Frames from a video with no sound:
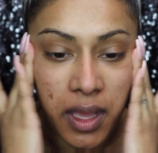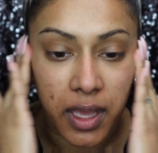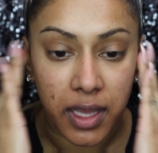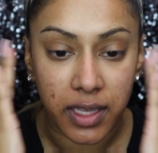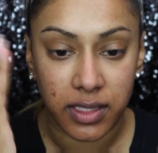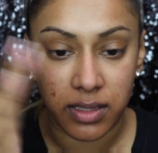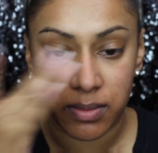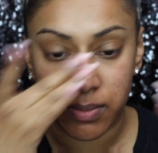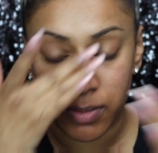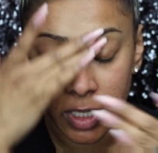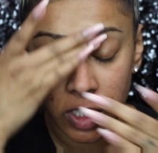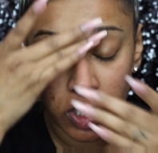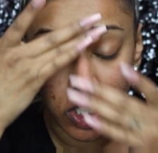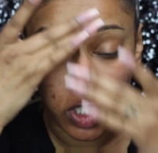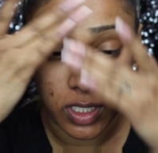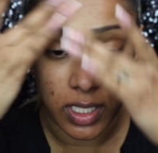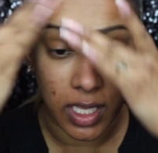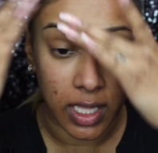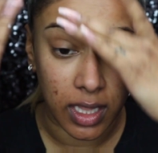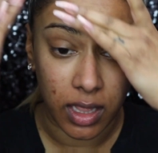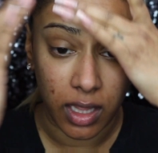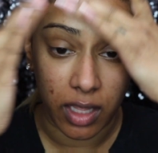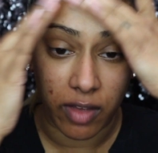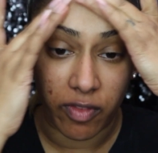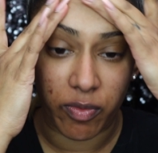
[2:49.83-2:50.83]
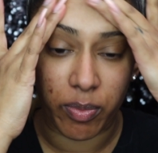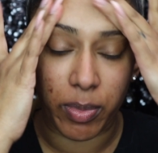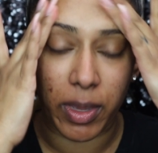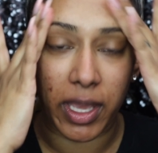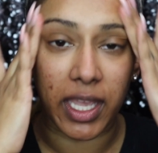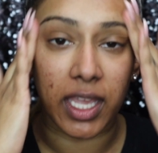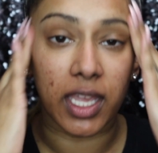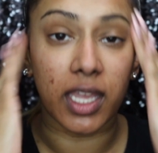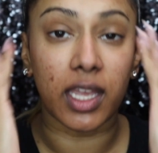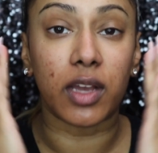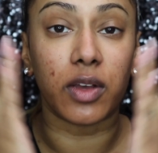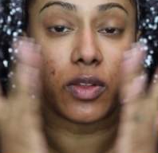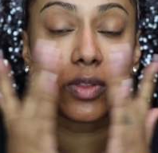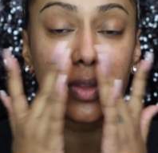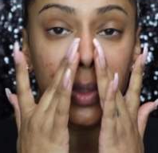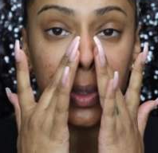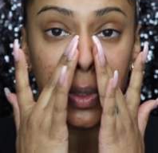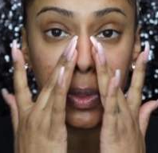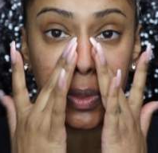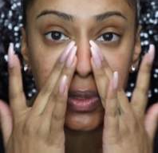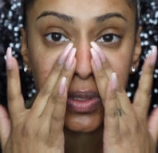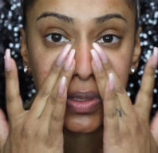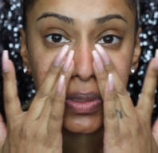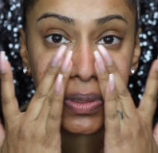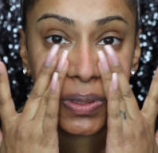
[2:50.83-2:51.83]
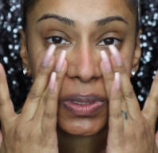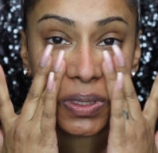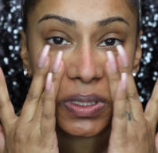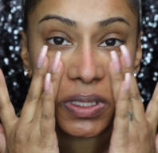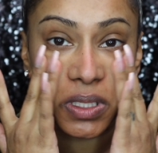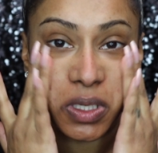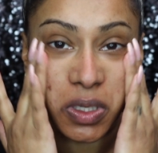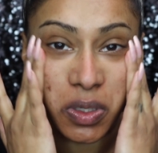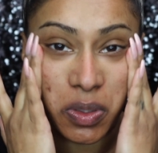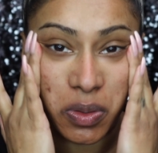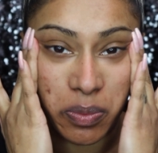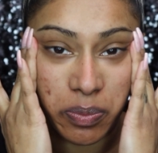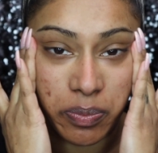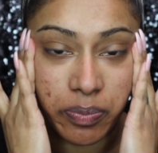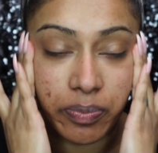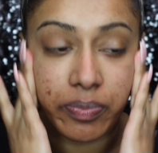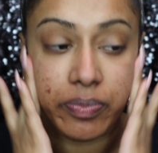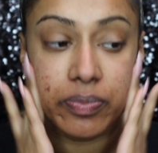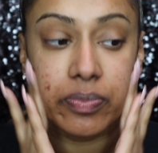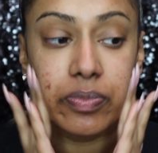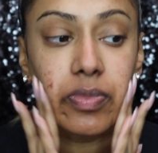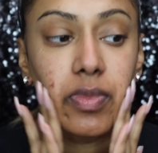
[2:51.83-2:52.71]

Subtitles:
as much as I love banging out those, you know,